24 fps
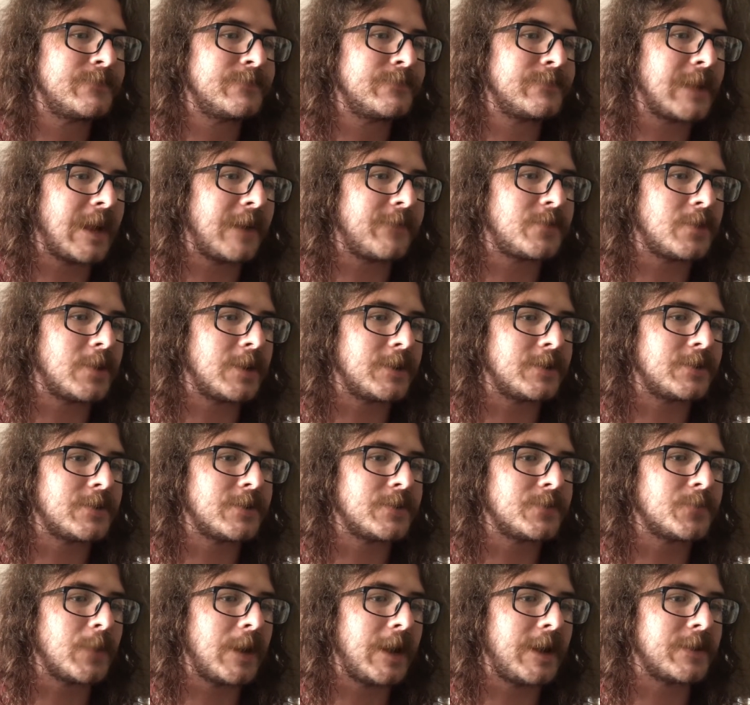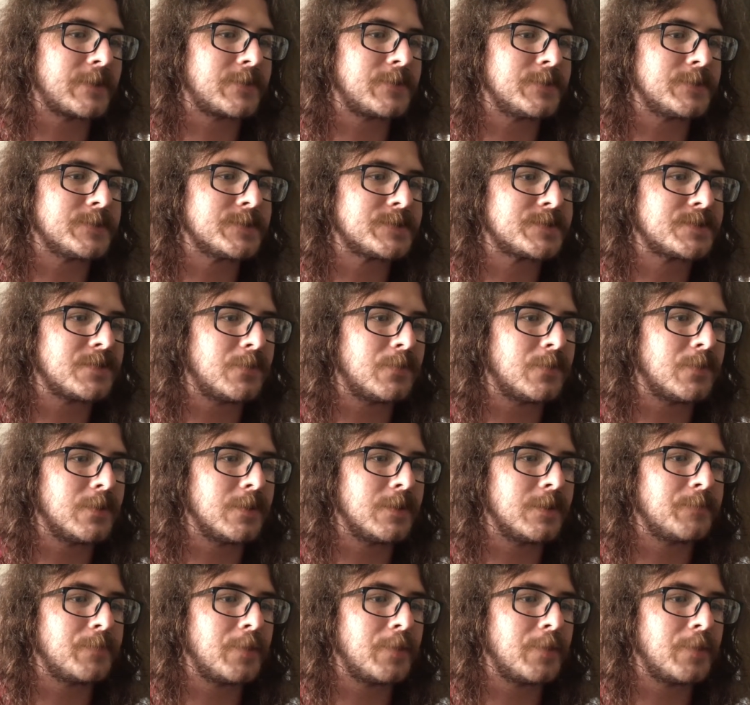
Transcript: After I'd heard Radicals, or